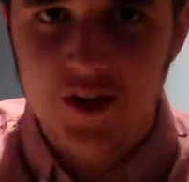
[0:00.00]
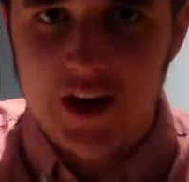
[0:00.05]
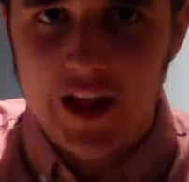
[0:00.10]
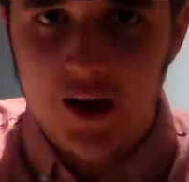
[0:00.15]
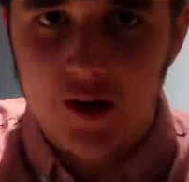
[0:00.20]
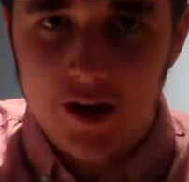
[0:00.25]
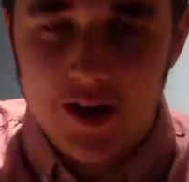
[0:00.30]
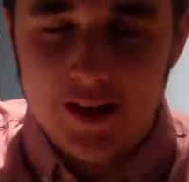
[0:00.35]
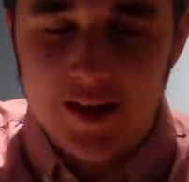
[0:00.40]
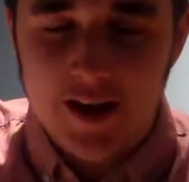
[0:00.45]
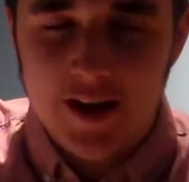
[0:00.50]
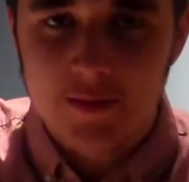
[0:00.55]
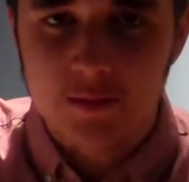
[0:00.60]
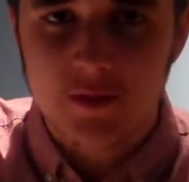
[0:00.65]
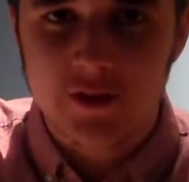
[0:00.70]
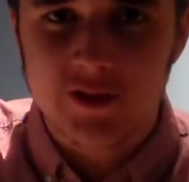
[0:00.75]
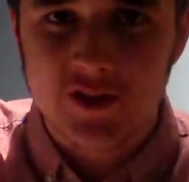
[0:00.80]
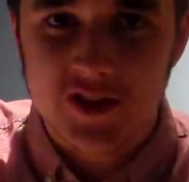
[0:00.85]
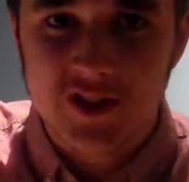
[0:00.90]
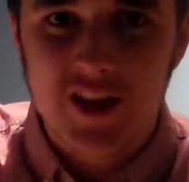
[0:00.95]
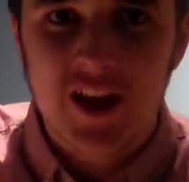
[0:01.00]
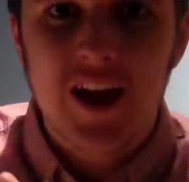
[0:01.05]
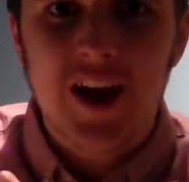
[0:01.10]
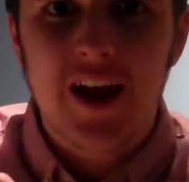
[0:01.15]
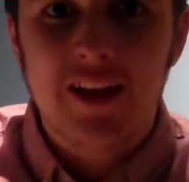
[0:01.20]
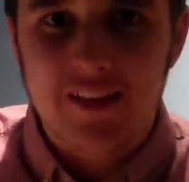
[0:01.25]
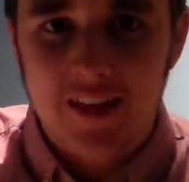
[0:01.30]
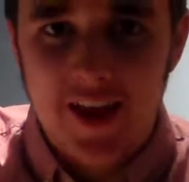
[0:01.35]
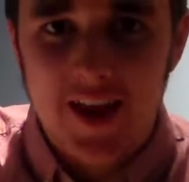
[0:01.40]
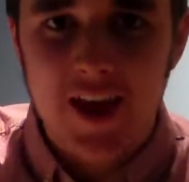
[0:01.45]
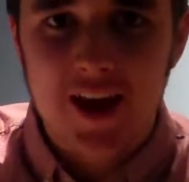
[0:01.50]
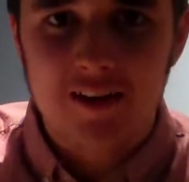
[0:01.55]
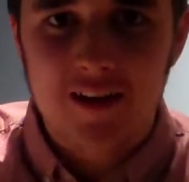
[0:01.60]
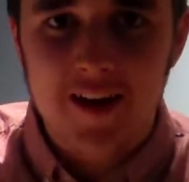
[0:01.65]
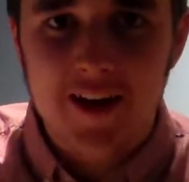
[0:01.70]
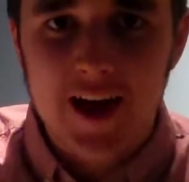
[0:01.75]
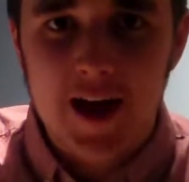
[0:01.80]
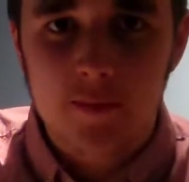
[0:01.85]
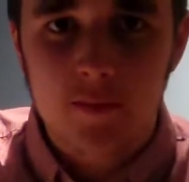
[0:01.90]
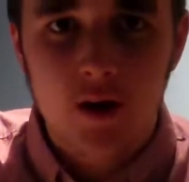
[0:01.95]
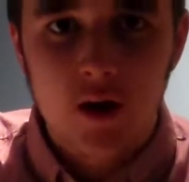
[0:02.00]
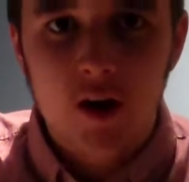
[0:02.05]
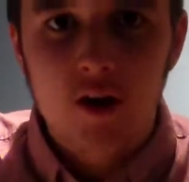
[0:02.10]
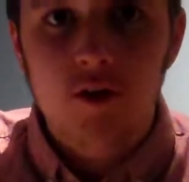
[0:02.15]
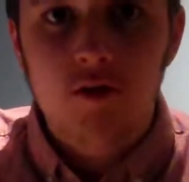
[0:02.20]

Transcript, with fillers: video in eight months, and here I am,